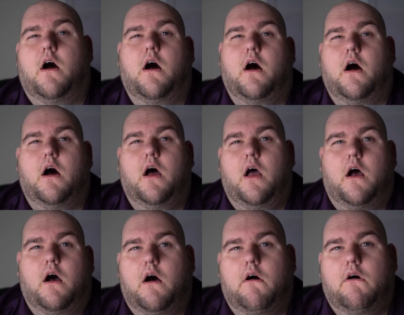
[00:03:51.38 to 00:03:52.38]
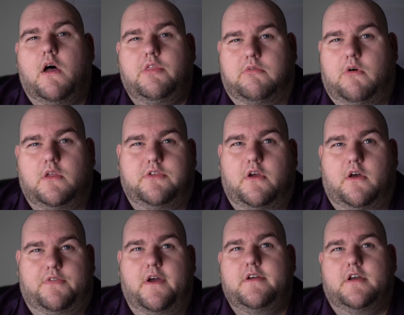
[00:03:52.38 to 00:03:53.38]
oh, what, what do
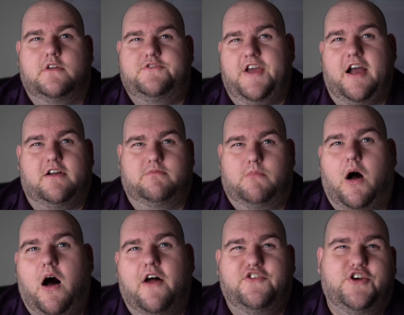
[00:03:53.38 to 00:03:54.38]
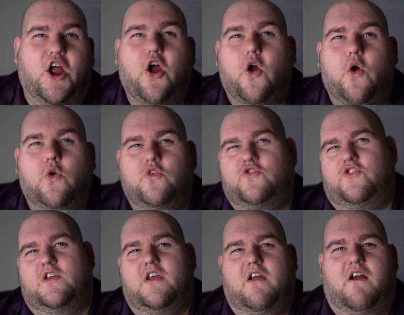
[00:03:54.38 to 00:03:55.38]
you think of Jack Ma news?